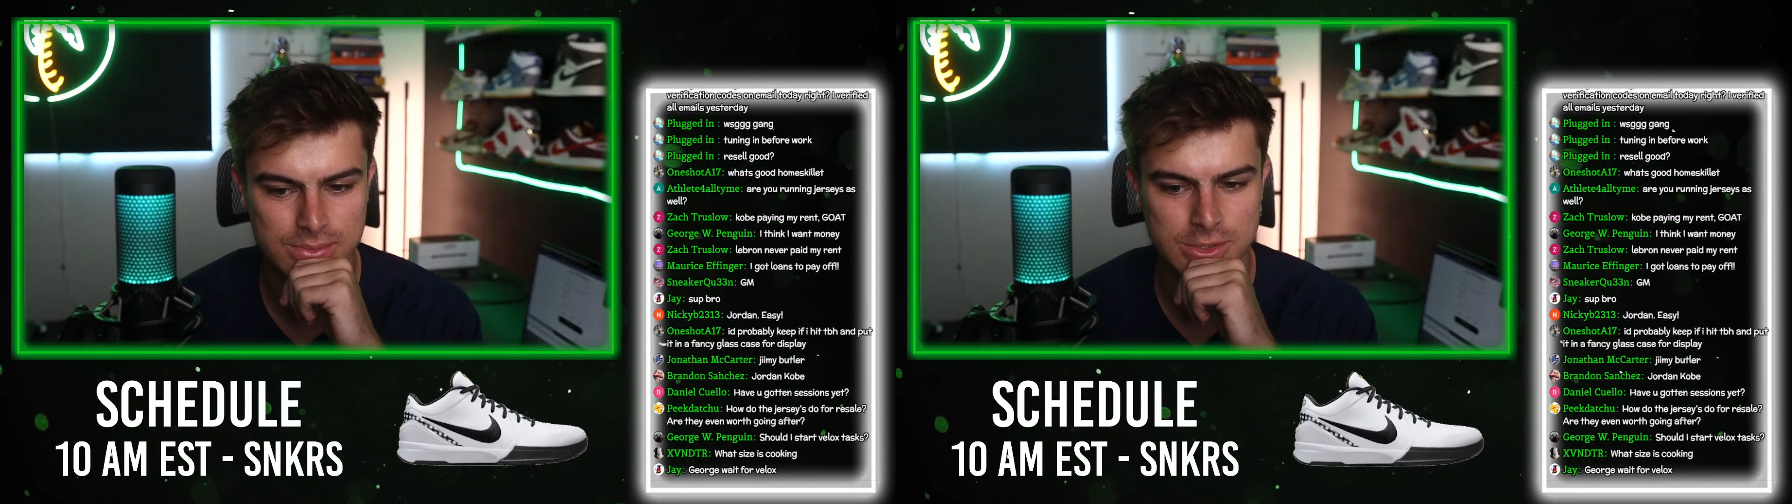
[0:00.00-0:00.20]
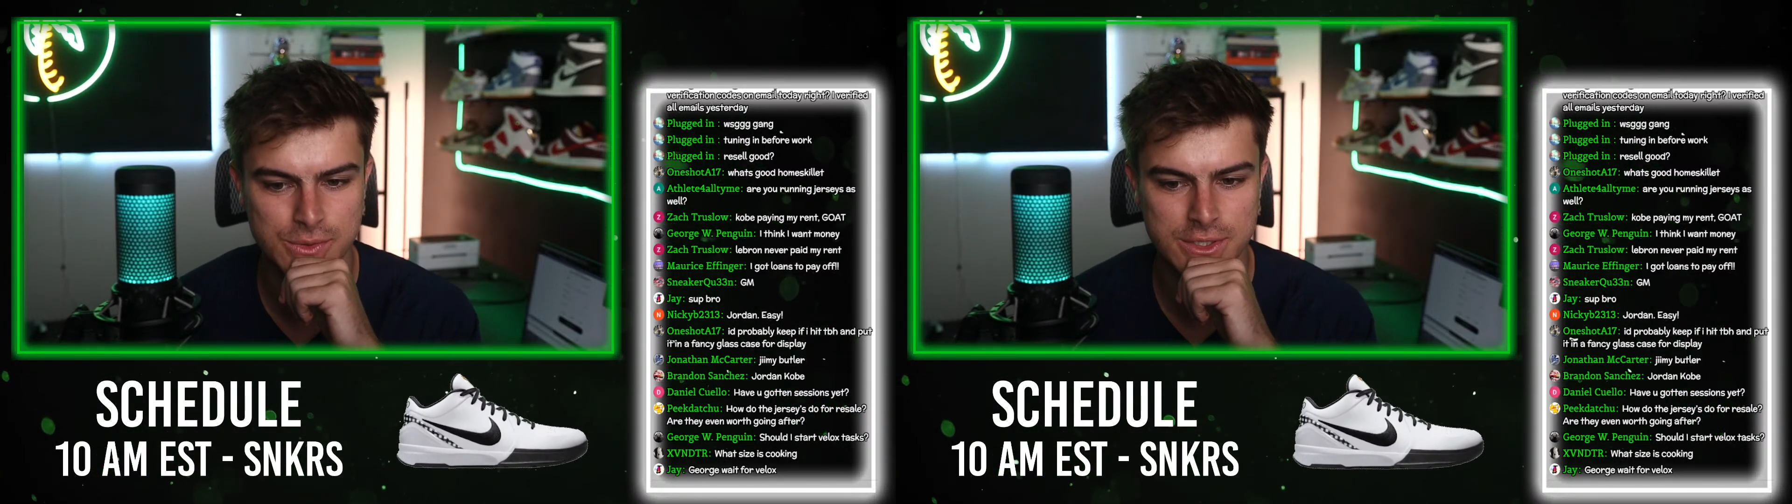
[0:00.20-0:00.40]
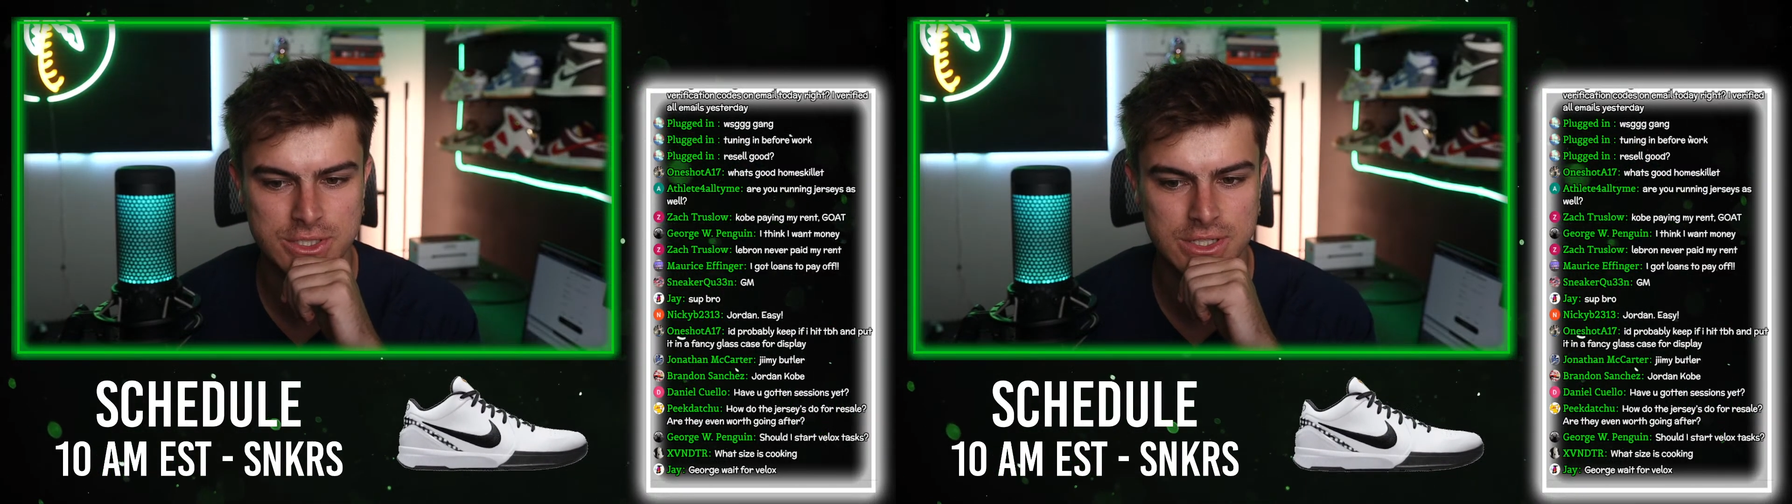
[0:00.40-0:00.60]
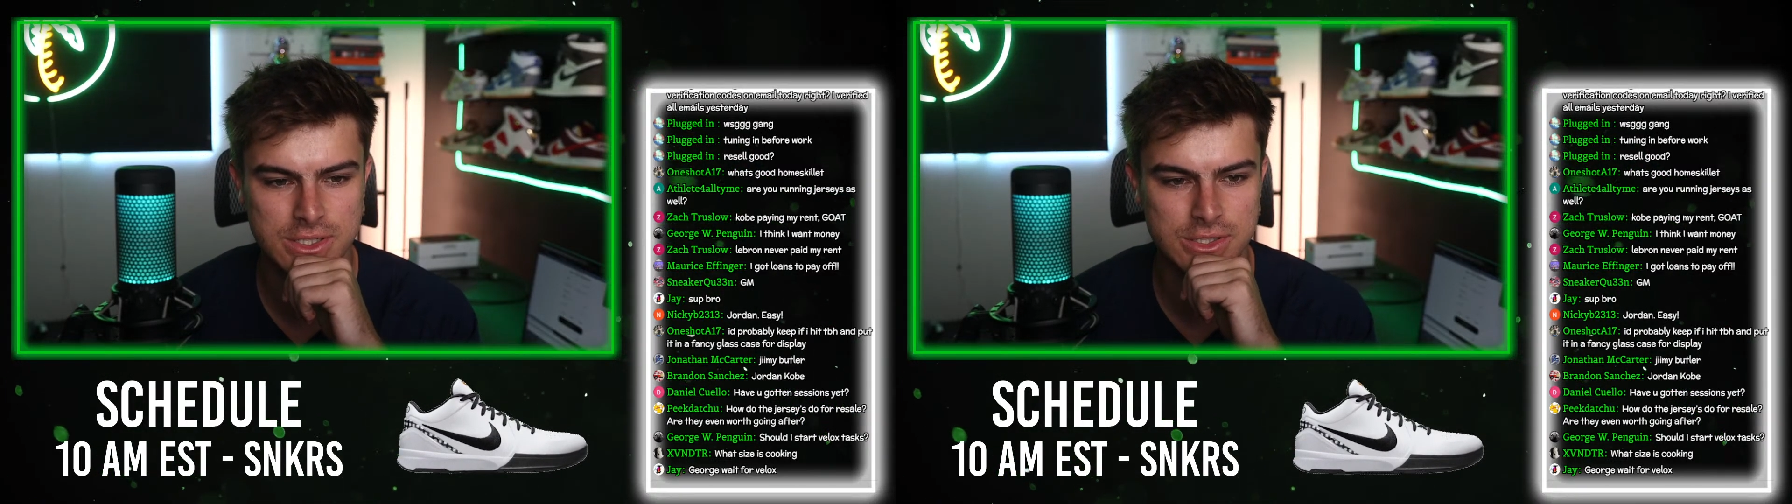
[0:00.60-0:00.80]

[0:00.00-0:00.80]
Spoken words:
Switch to the